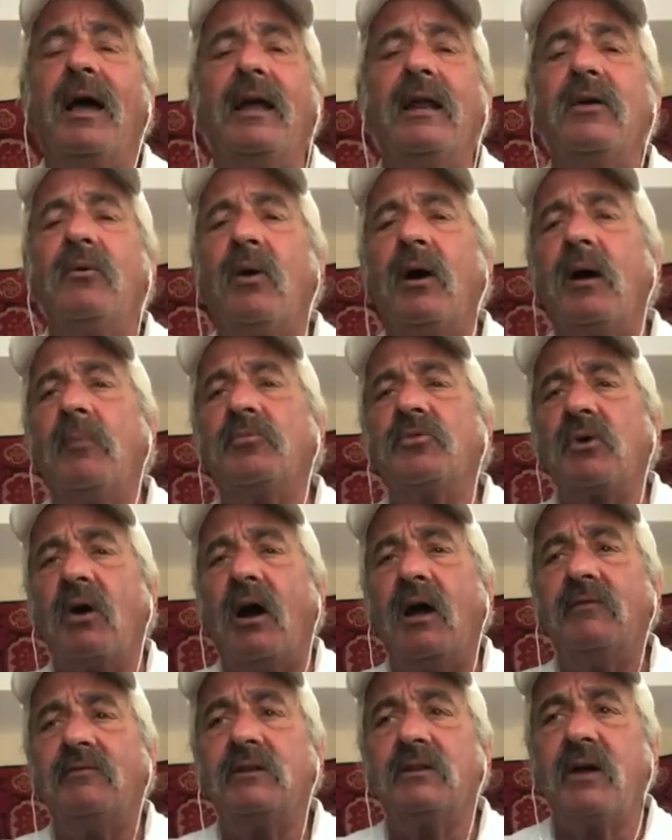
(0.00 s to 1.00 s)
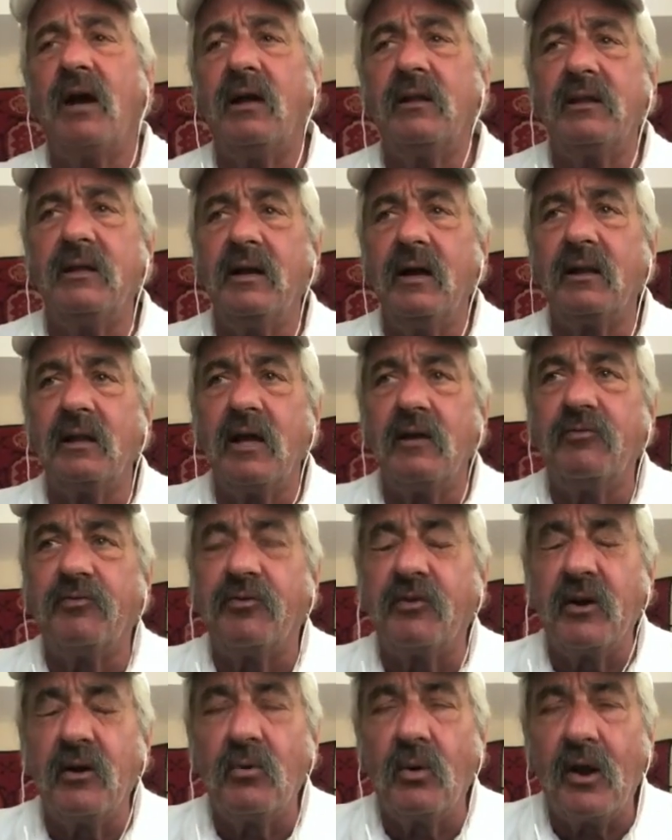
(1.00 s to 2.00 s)
anyway, I'm driving down the LA
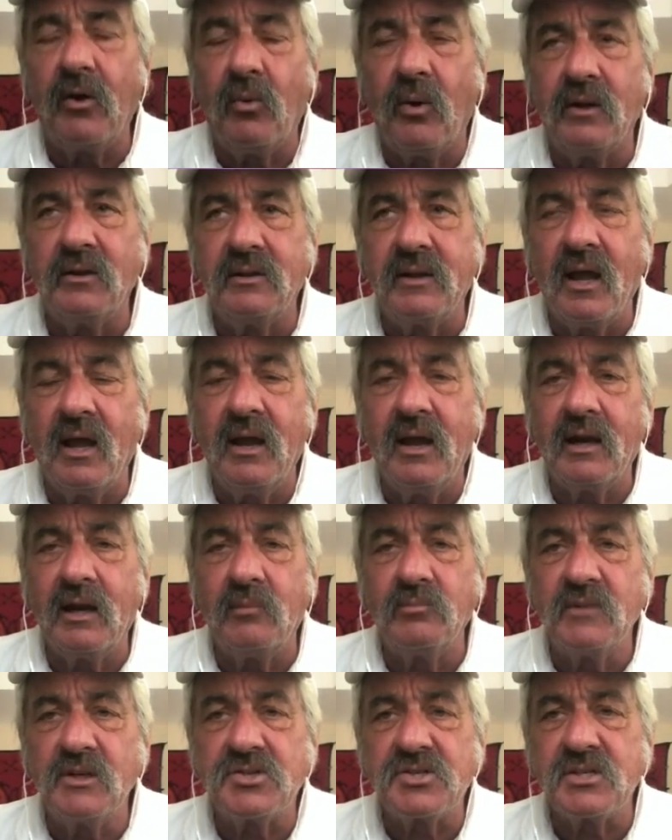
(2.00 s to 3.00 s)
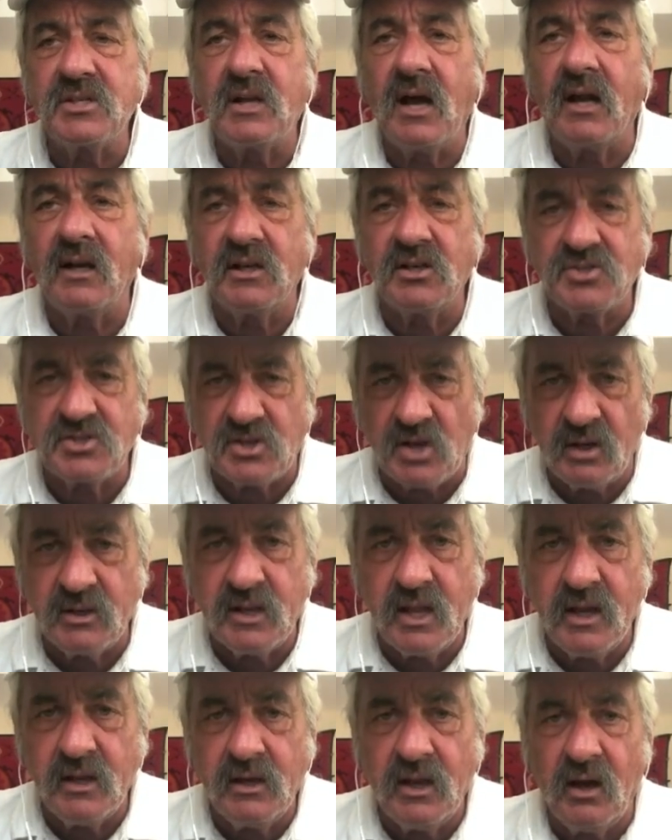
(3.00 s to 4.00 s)
freeway one day, and I'm listening on a
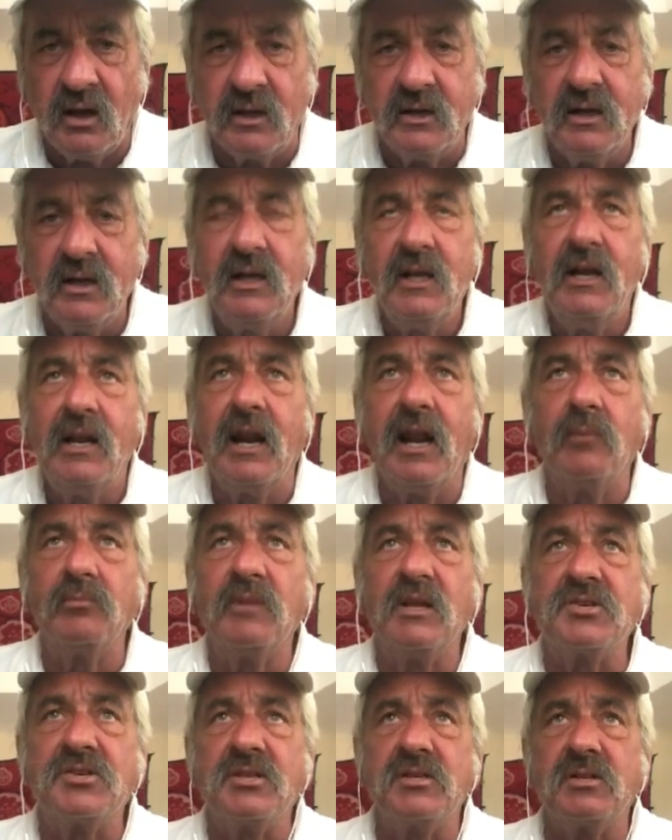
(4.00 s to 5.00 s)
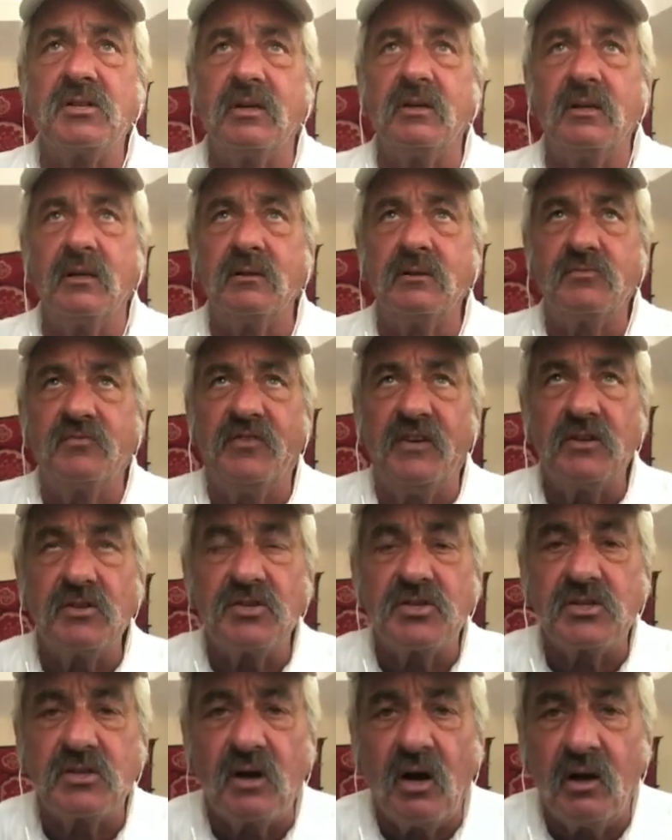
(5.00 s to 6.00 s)
Sunday night, and I'm listening to
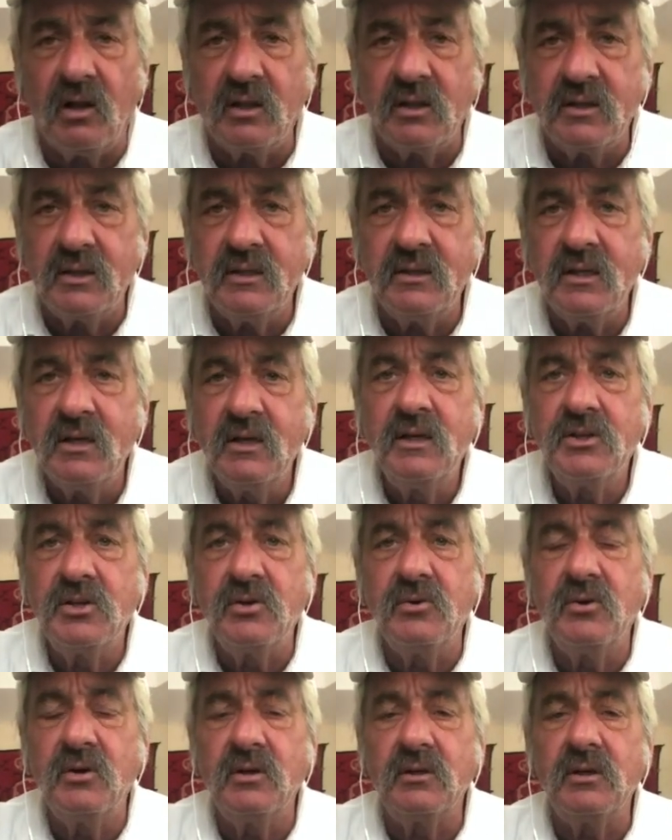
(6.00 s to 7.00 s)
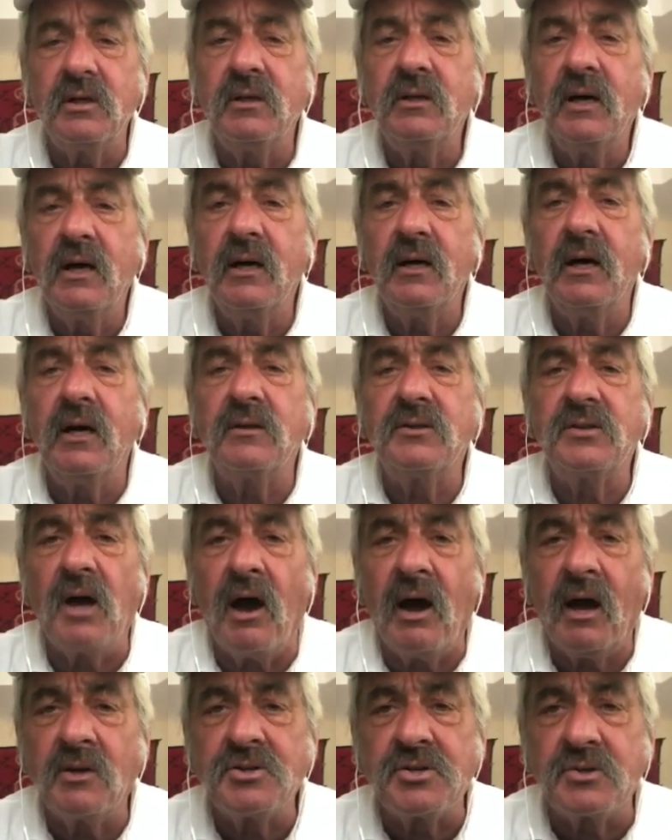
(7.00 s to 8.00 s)
Vin Scully doing a
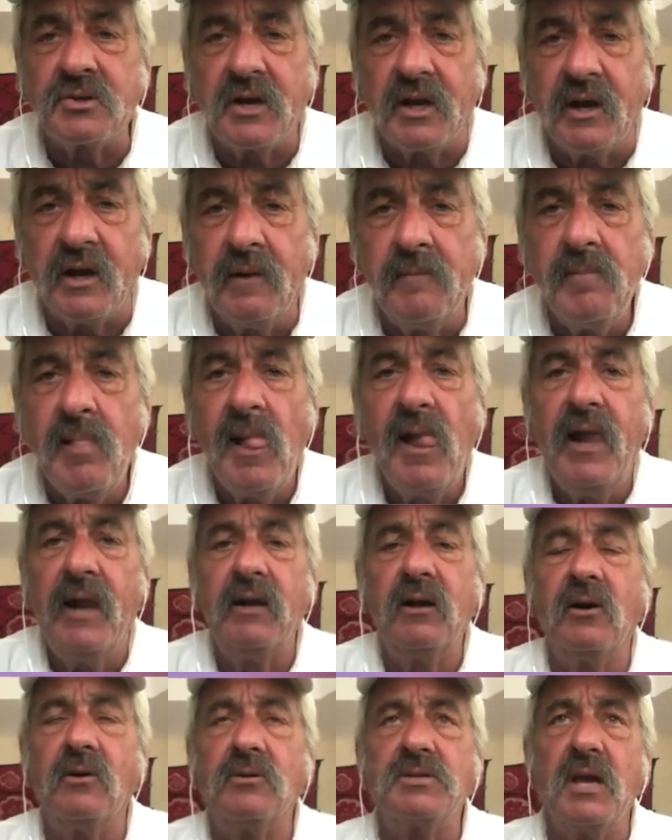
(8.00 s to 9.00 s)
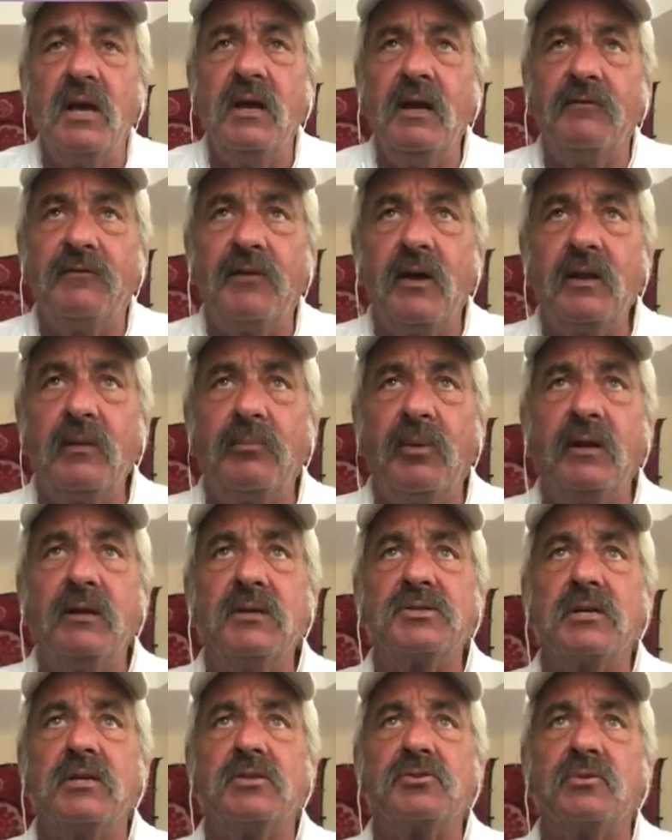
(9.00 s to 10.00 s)
Dodger game, and he goes, hey, if
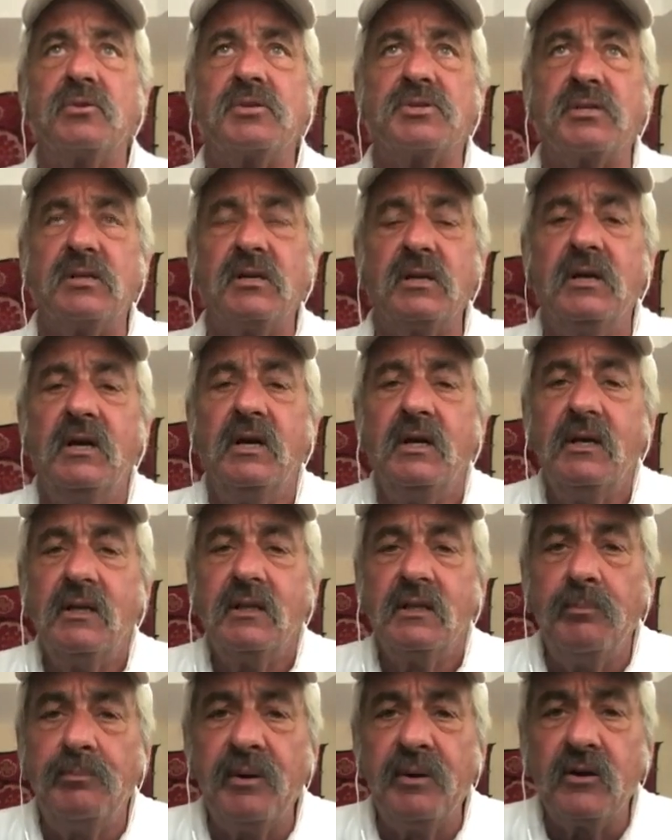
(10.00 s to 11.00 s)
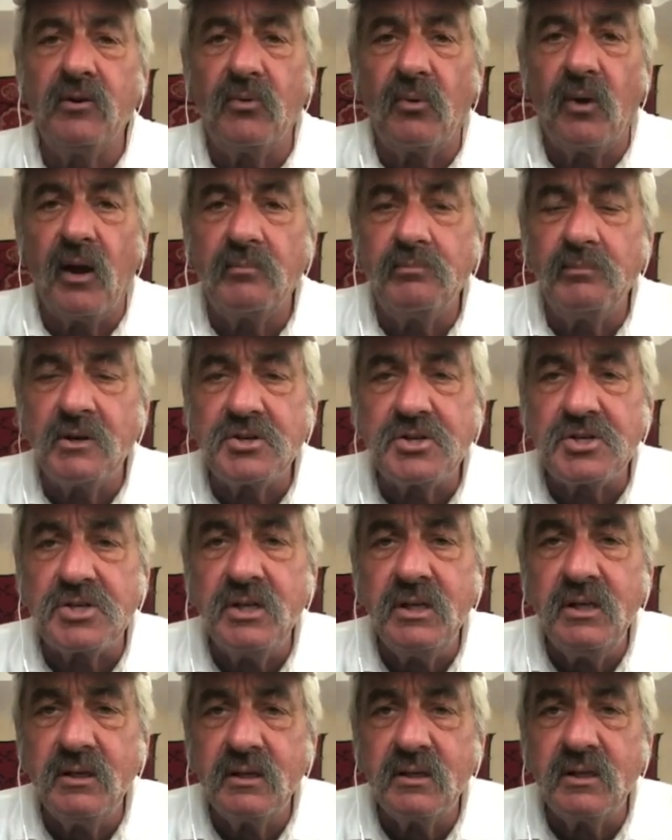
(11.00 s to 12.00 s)
anybody's interested, the Big Red
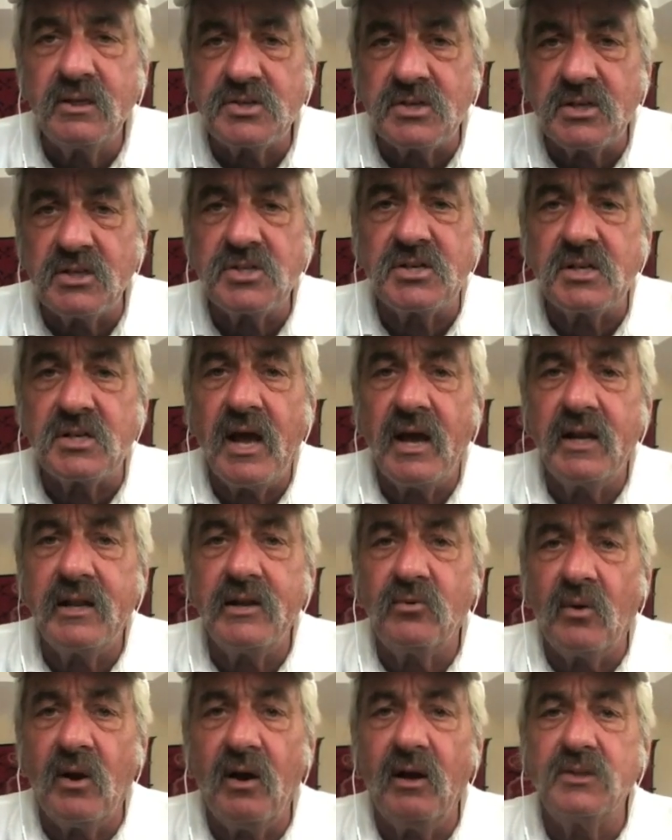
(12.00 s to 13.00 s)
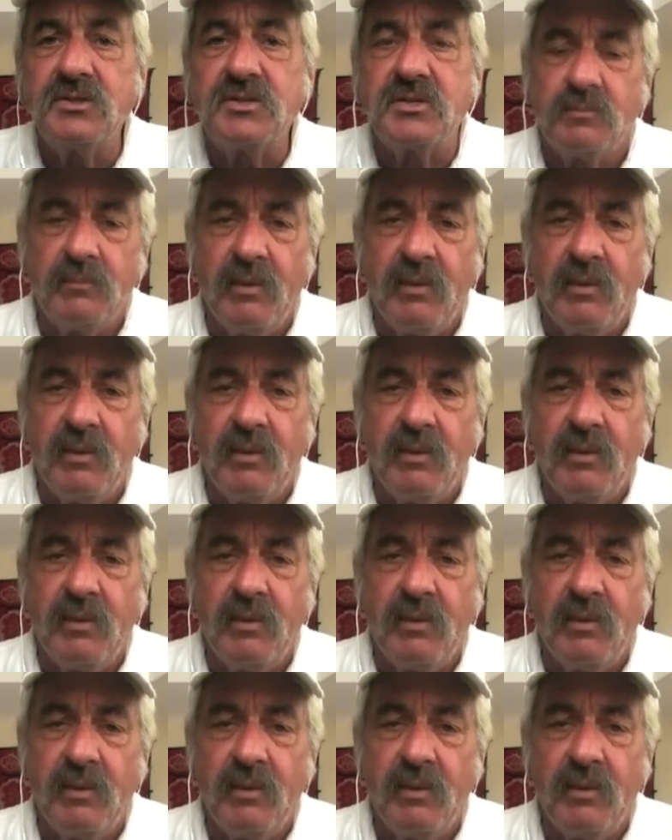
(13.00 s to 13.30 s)
Machine of the Cincinnati Reds.